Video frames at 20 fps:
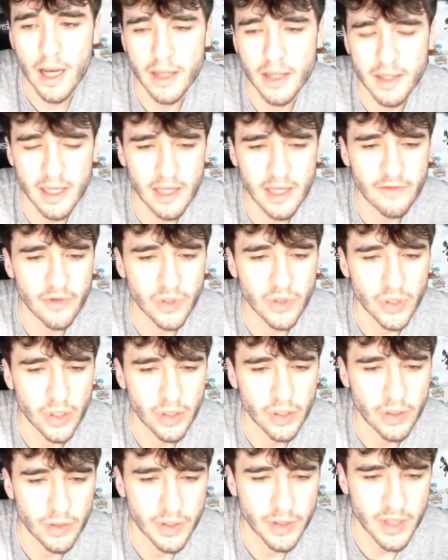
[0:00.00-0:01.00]
They even
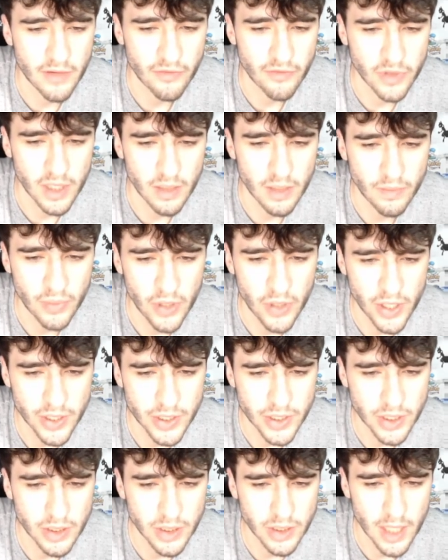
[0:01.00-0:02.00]
look different in
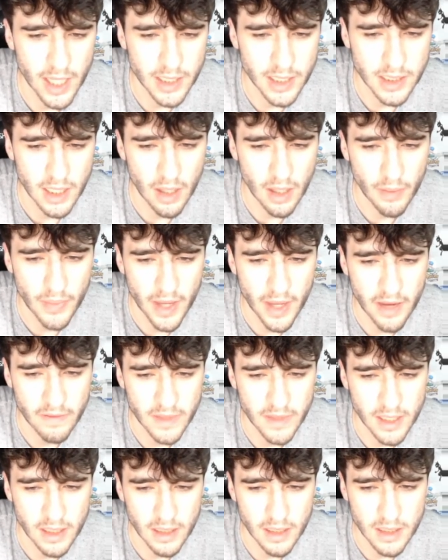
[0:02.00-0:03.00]
person as they are
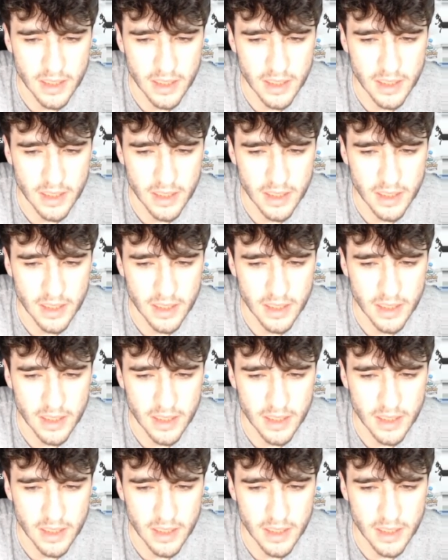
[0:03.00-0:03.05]
bathed in an